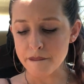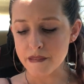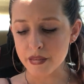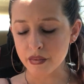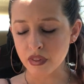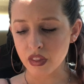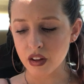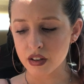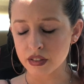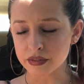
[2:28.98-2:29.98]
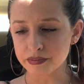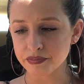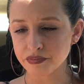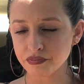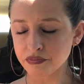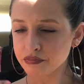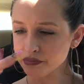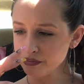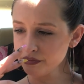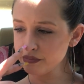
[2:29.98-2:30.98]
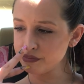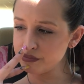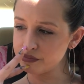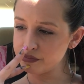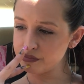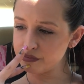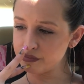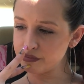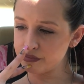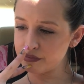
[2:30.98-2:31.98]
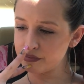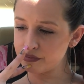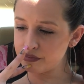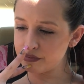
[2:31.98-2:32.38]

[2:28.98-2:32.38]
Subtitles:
[no speech]